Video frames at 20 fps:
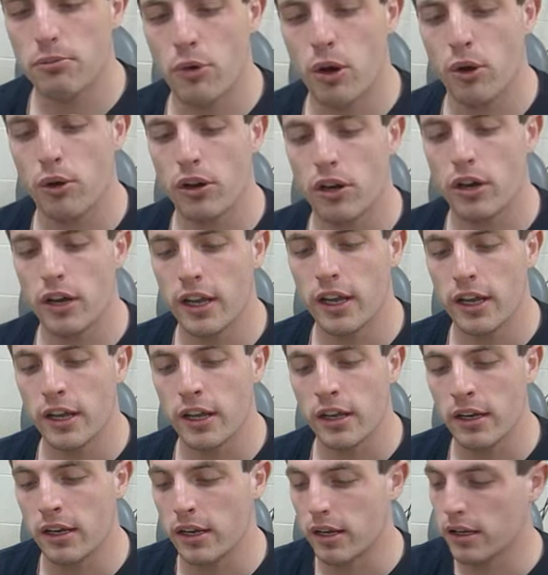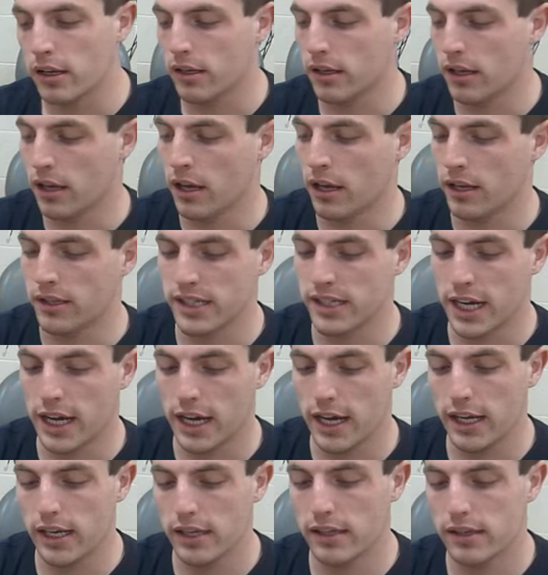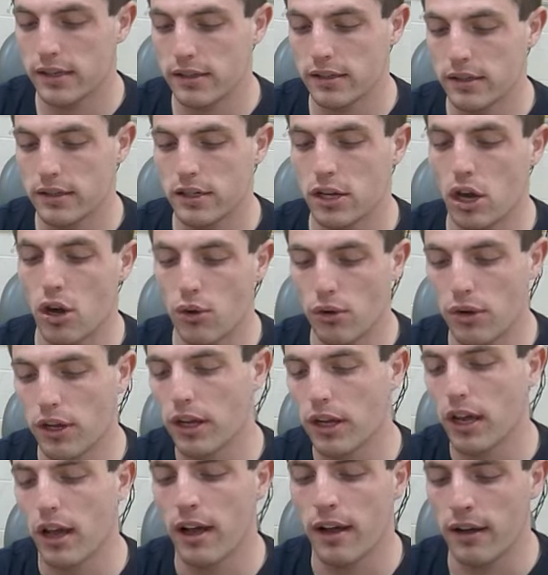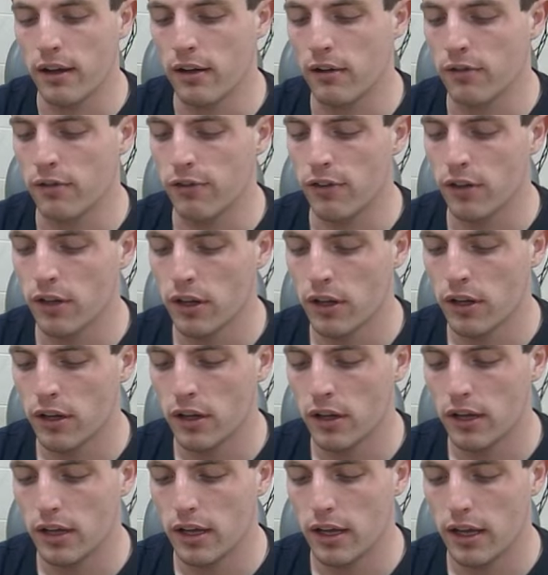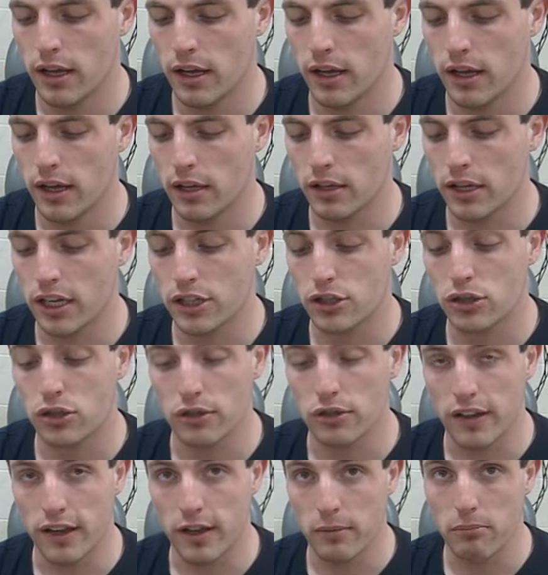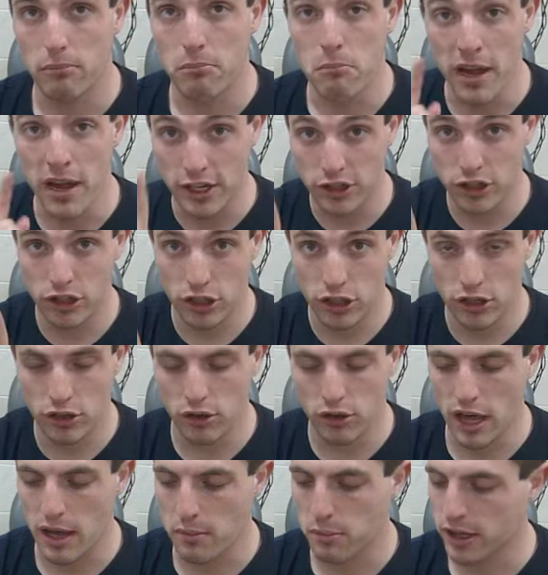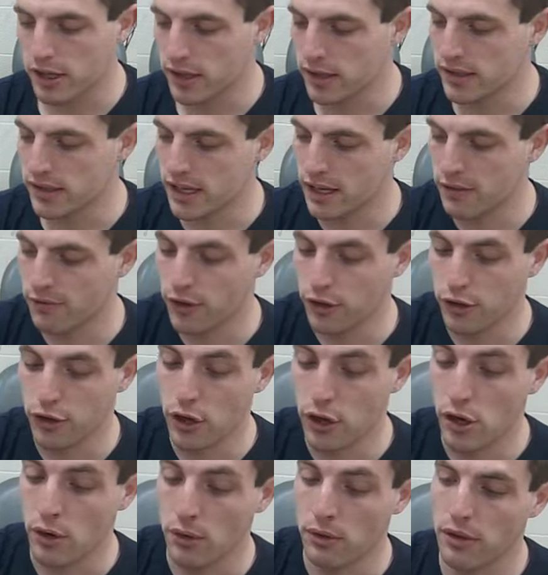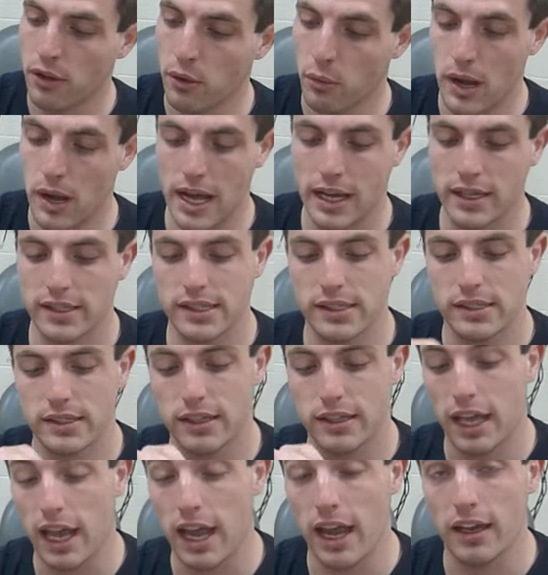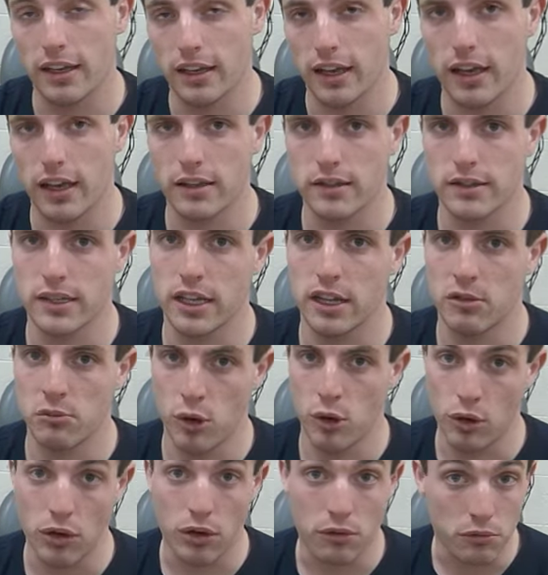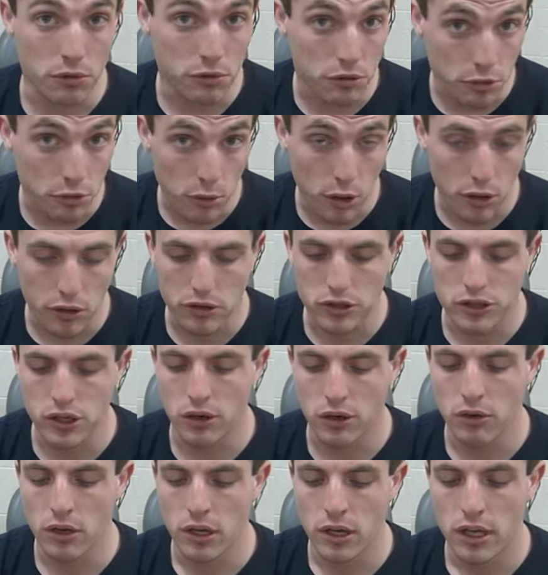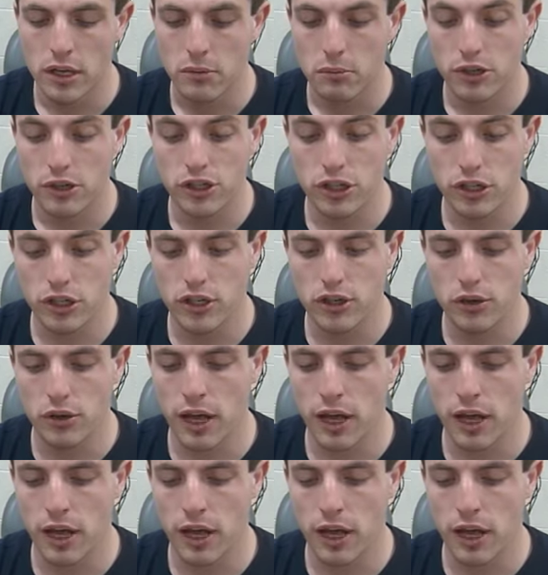motor in a tight coating of electrical tape, make sure to do that, because if you don't, the wax can get inside the motor and ruin your motor. So be sure to do